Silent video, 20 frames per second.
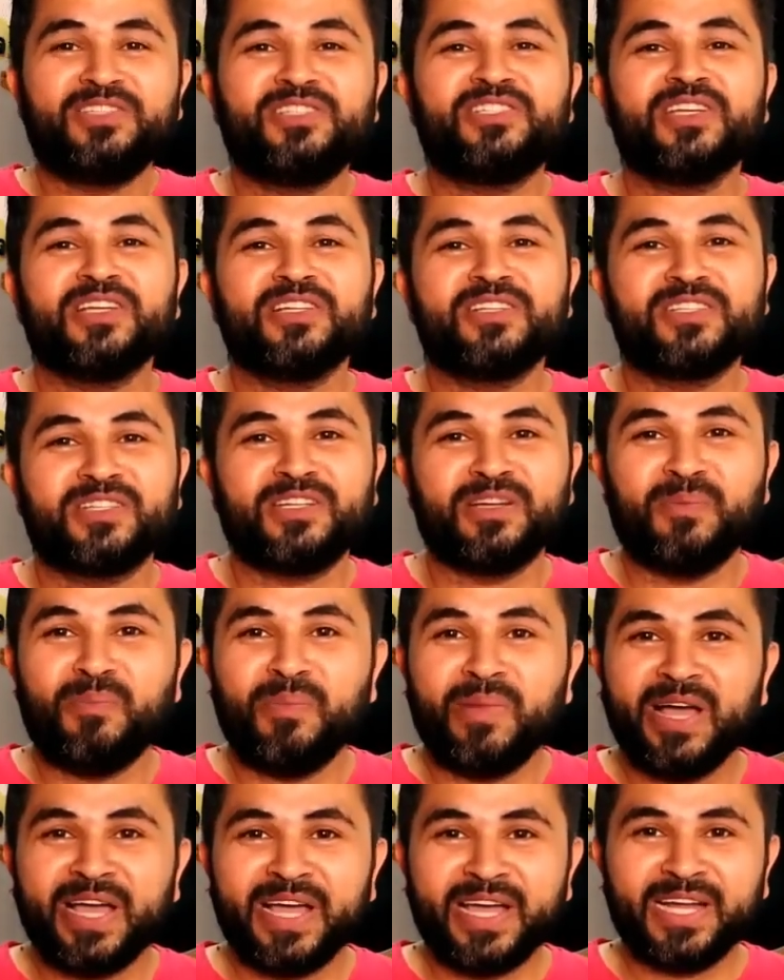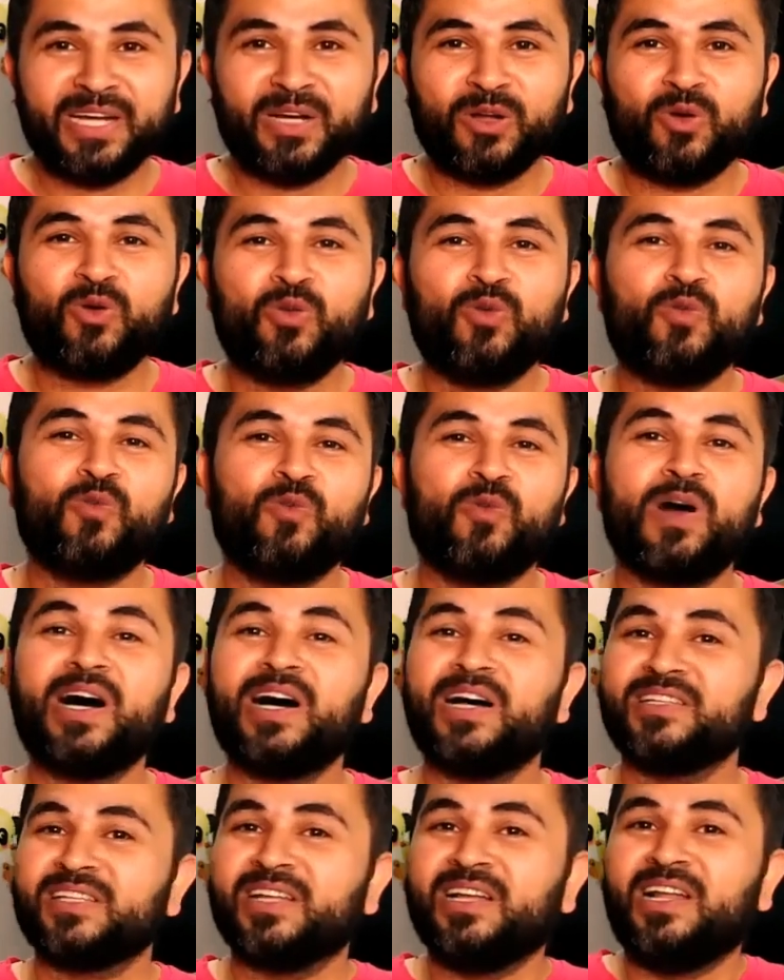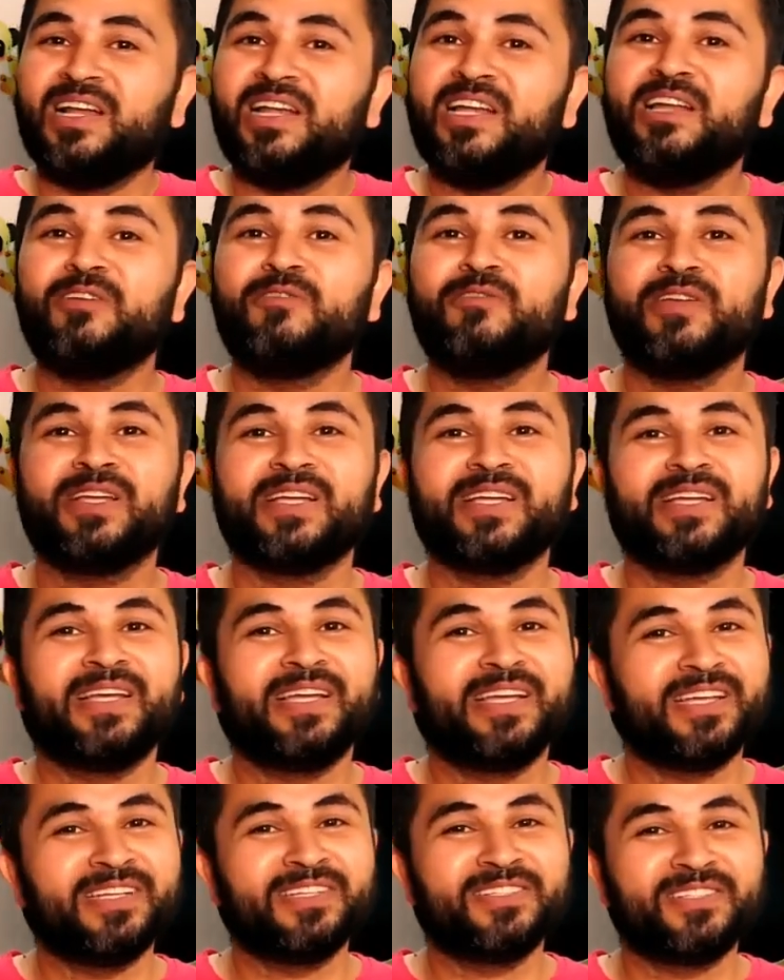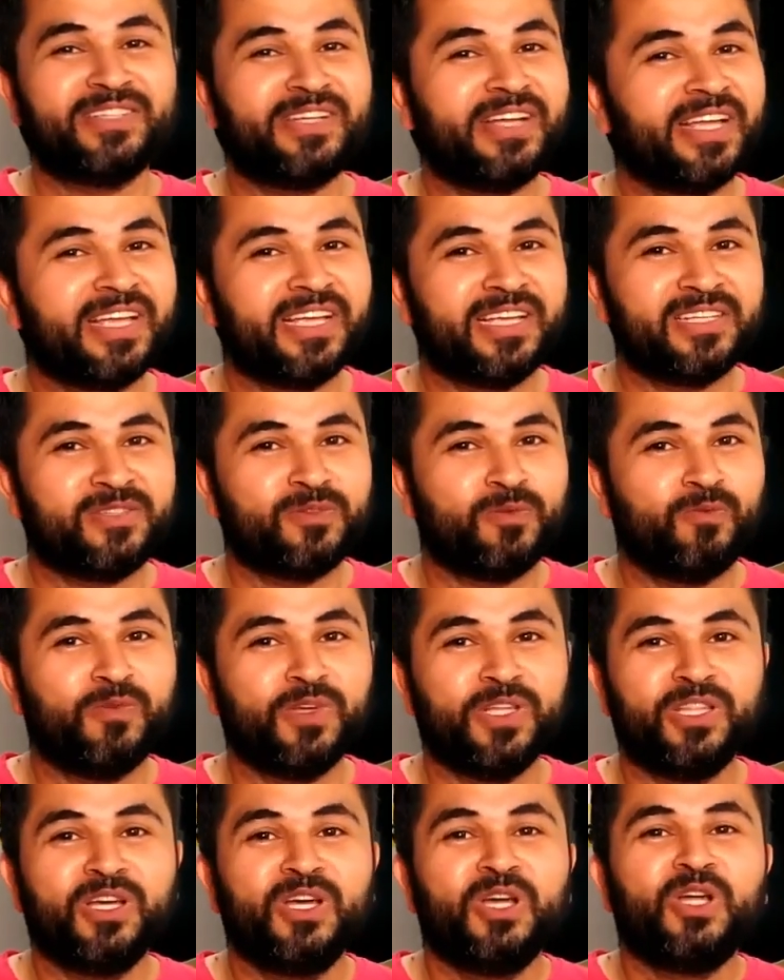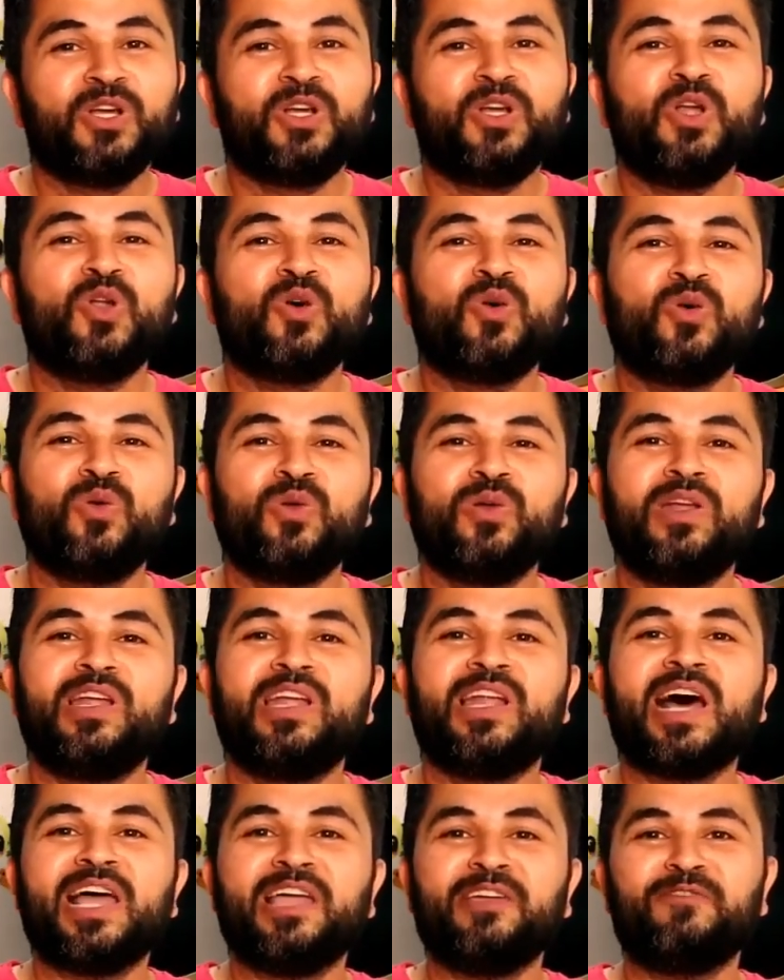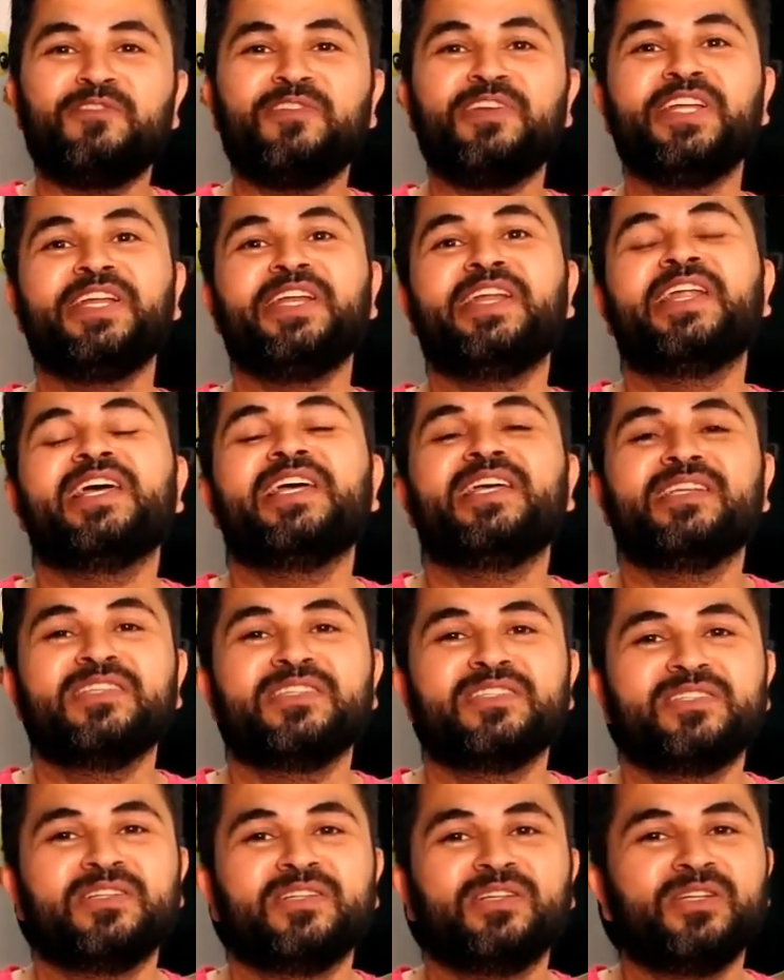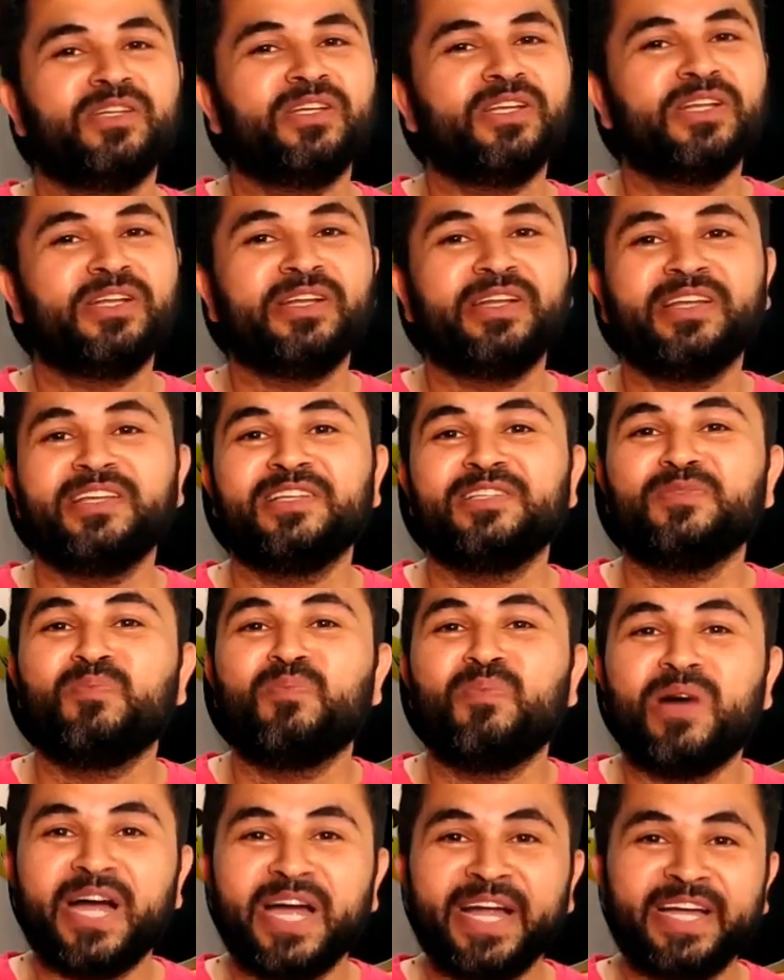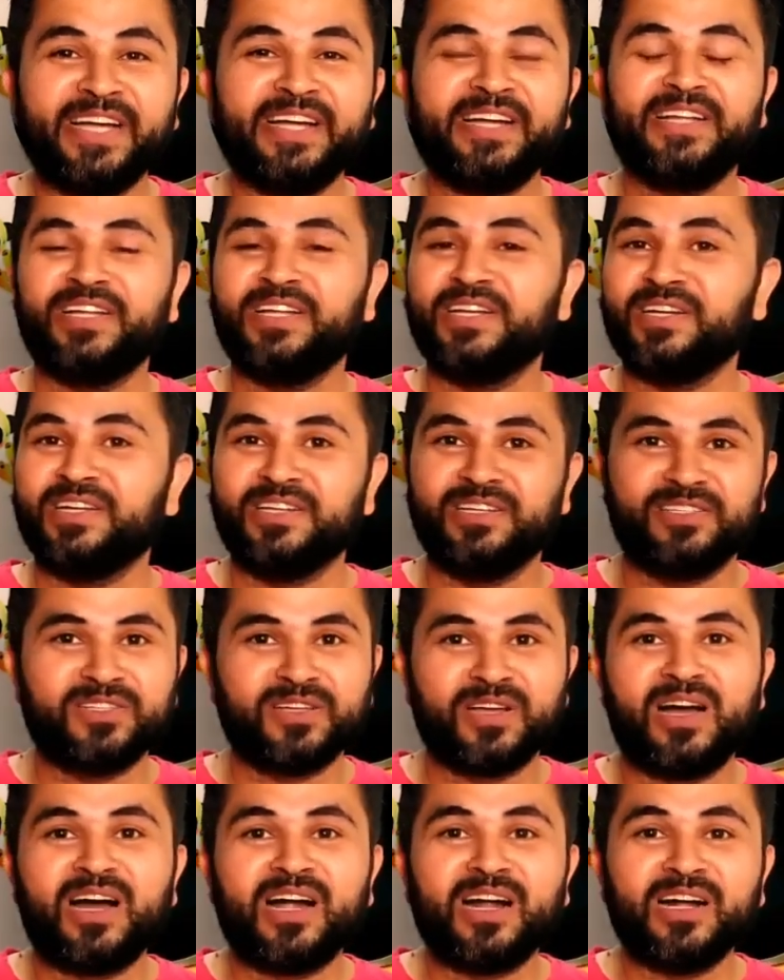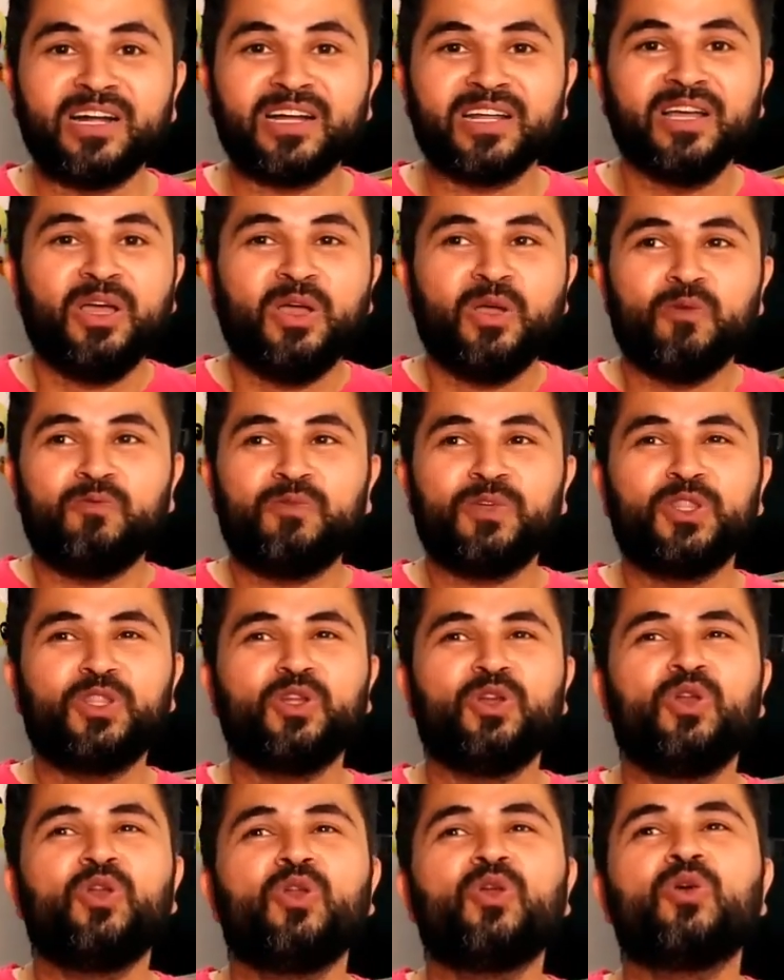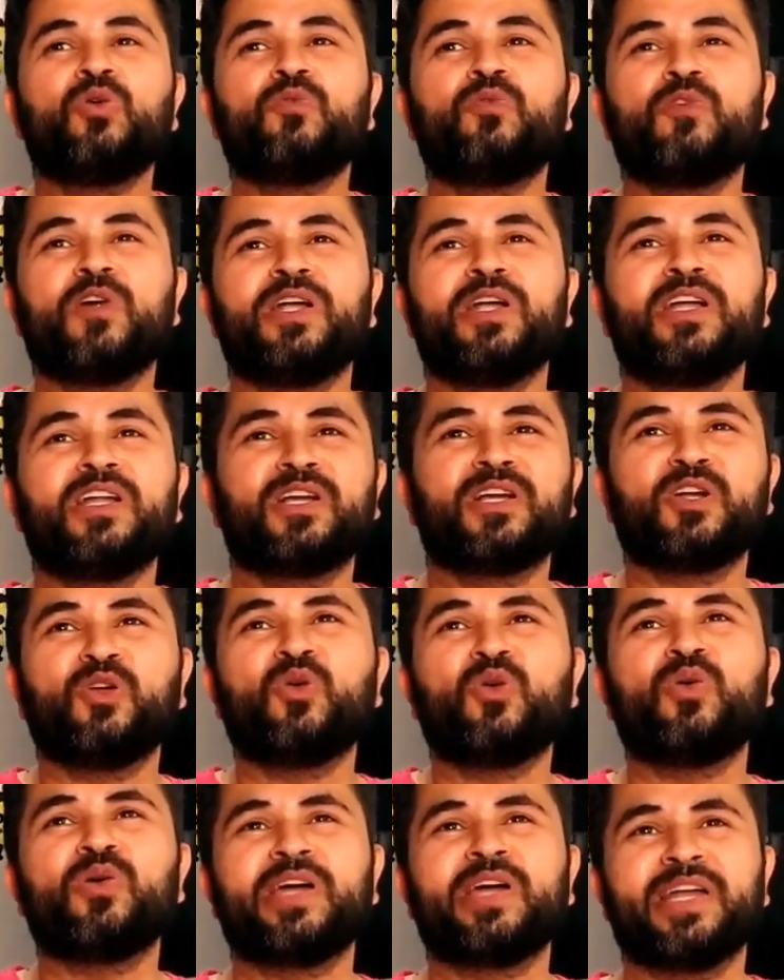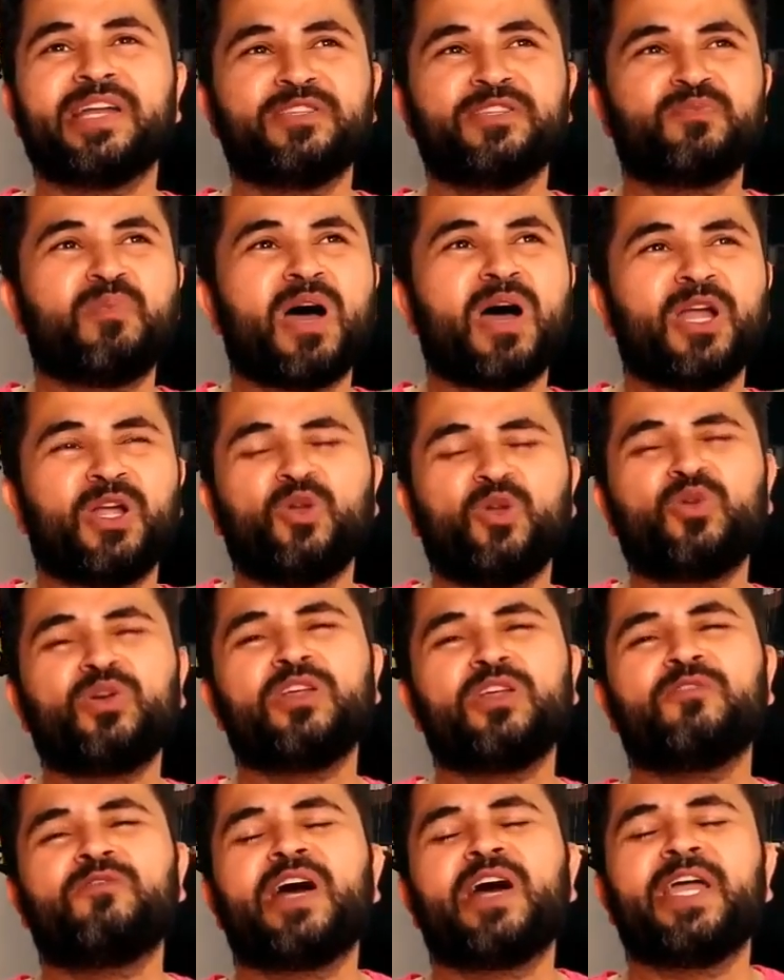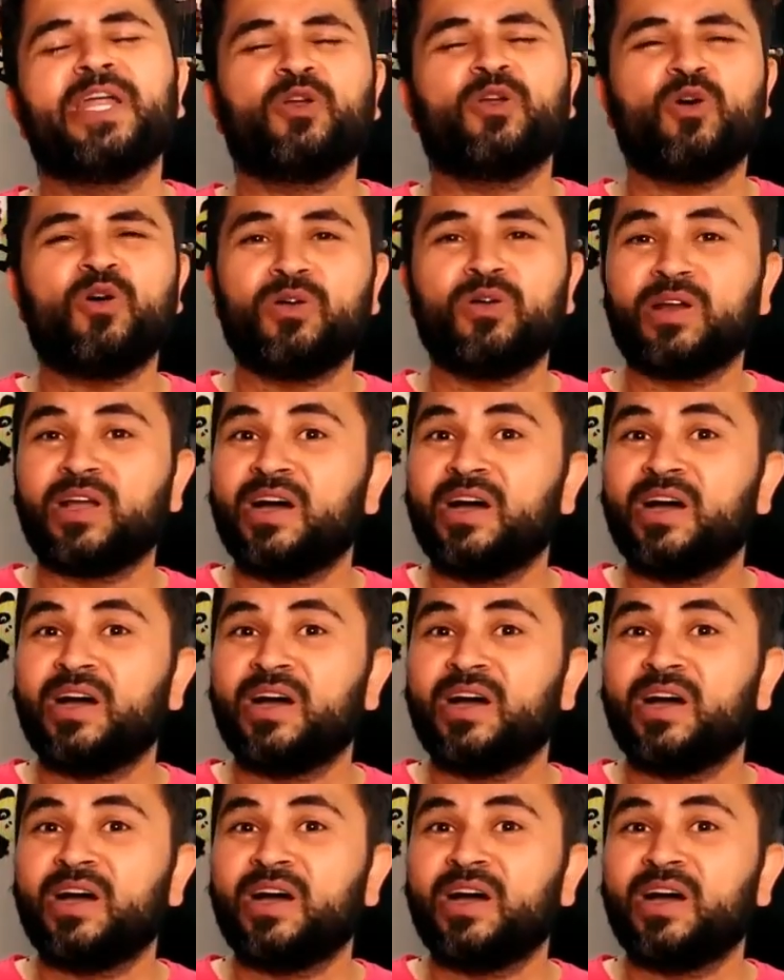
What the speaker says: Just a man who was living his days with no liveliness in his mind, in his heart, with no wonder, no charisma, no divine